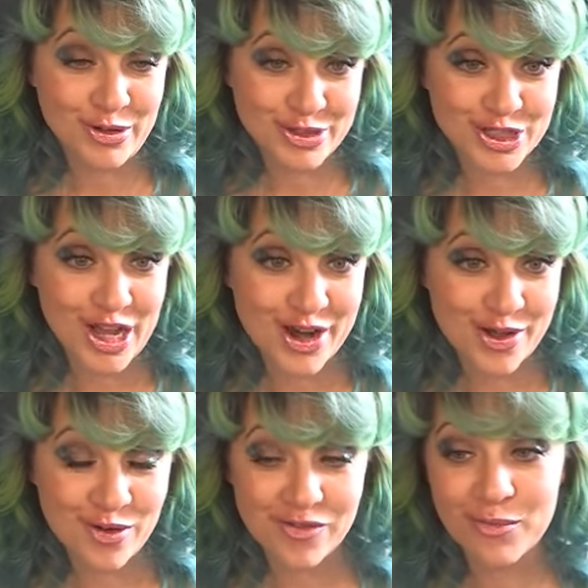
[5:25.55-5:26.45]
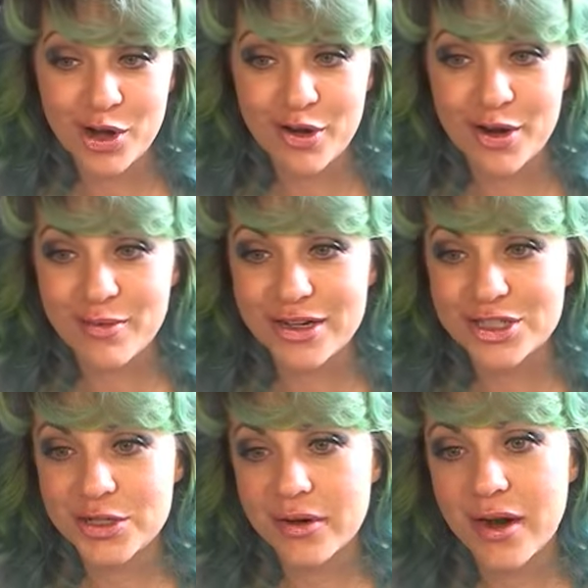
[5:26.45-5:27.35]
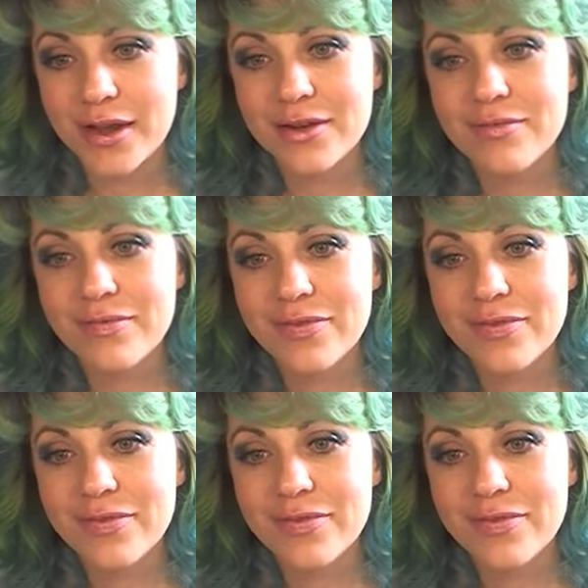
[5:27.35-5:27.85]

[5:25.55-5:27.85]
post shadow of Mercury retrograde,